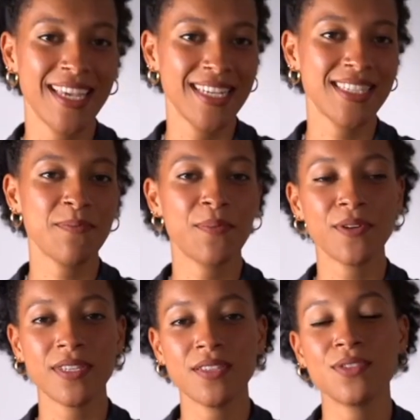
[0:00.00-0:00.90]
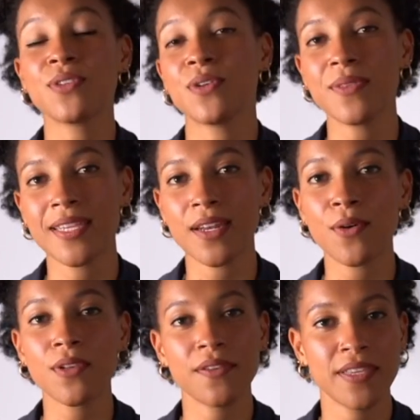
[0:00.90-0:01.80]
It is important to note that
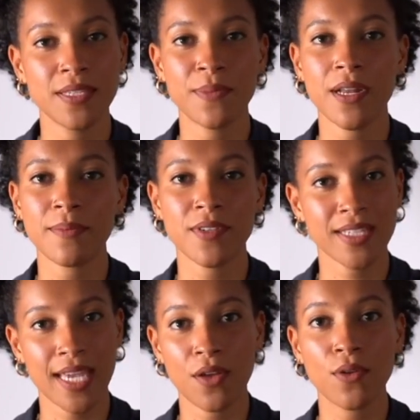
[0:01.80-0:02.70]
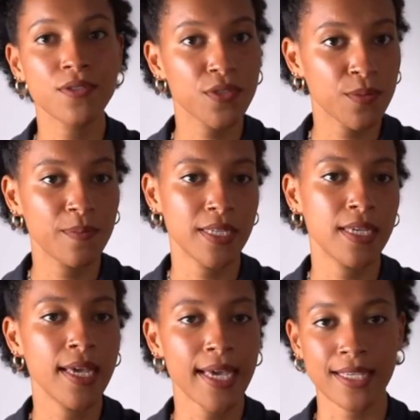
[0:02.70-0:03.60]
all of these polymers can also
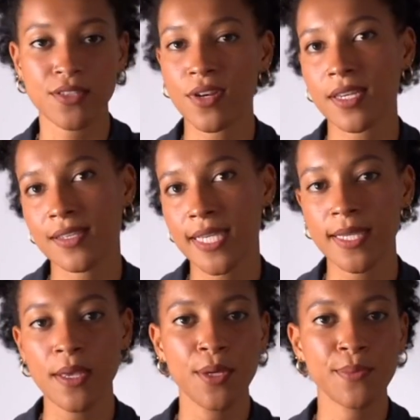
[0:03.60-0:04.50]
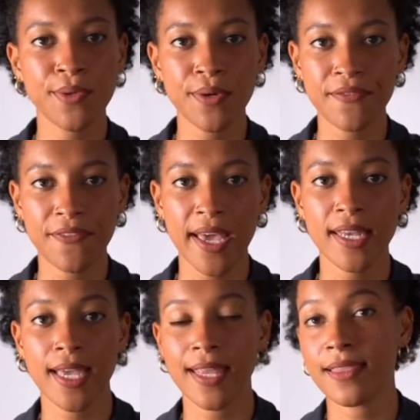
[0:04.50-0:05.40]
be extracted,
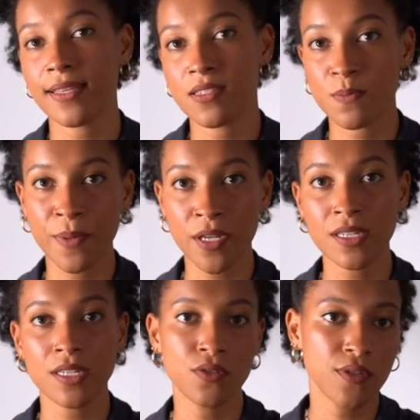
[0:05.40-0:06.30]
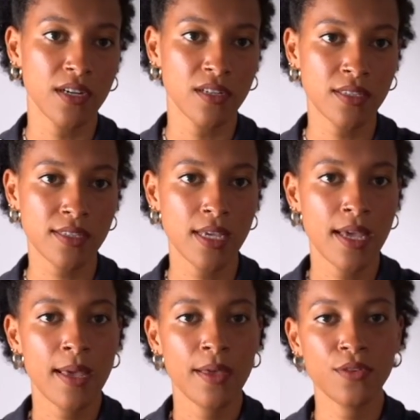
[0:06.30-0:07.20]
purified, and then spun into yarns
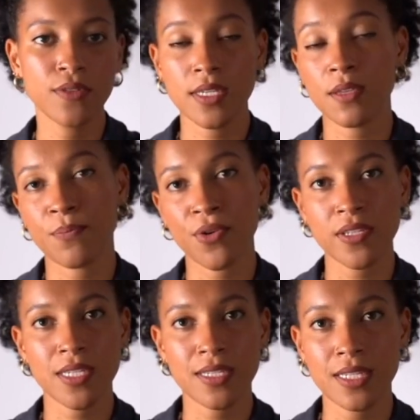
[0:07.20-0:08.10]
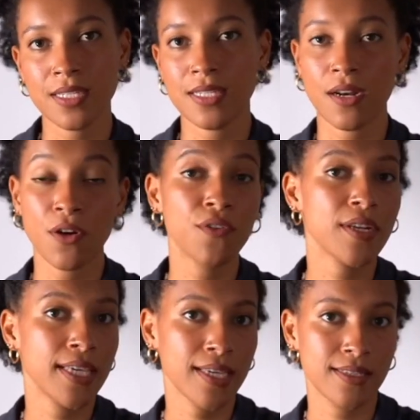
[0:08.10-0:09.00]
using processes that
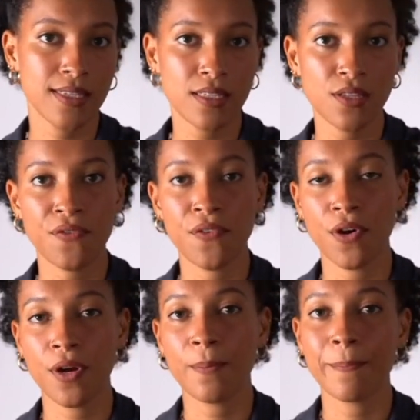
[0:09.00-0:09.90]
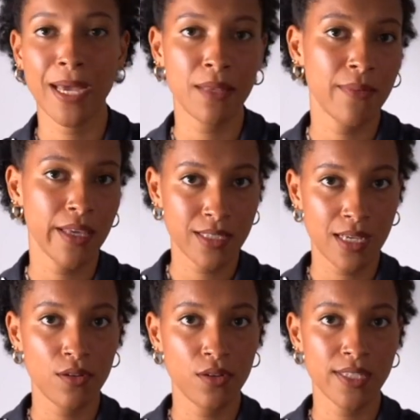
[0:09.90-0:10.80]
already exist for man-made
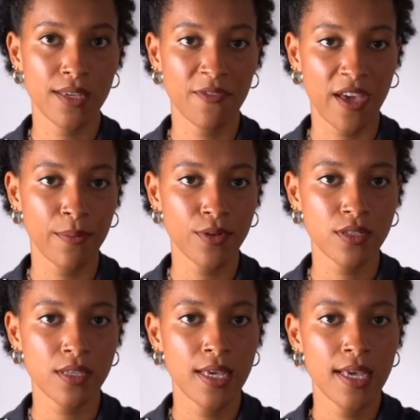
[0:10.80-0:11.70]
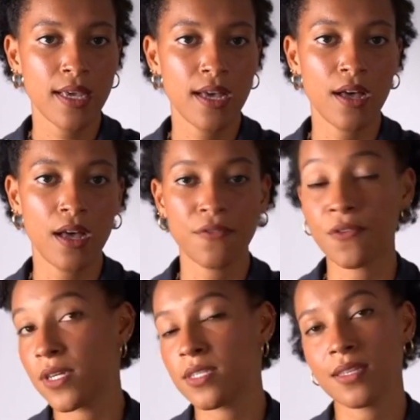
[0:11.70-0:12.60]
cellulosic fibers,
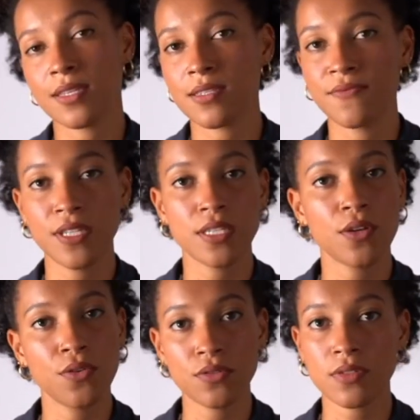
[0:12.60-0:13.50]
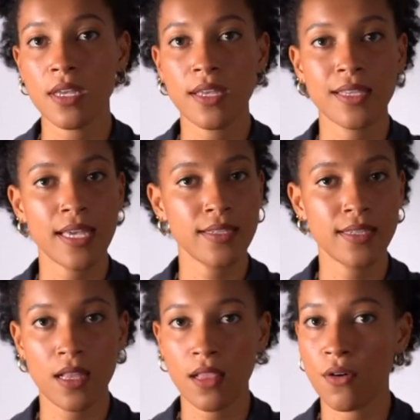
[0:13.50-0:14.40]
for instance, viscose,
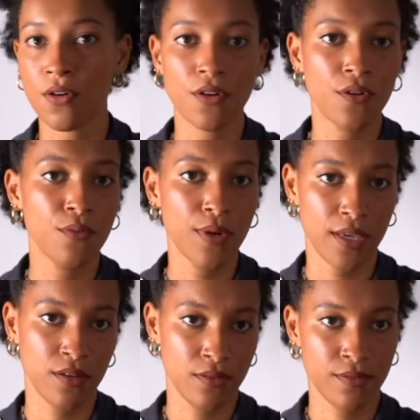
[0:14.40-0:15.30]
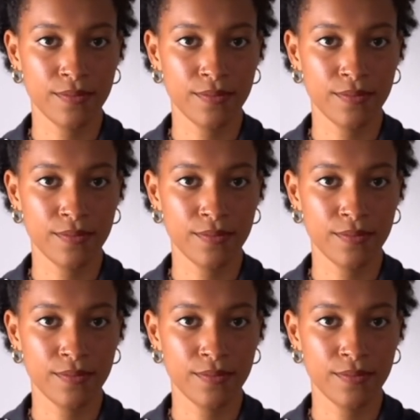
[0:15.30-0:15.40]
tencel, or rayon.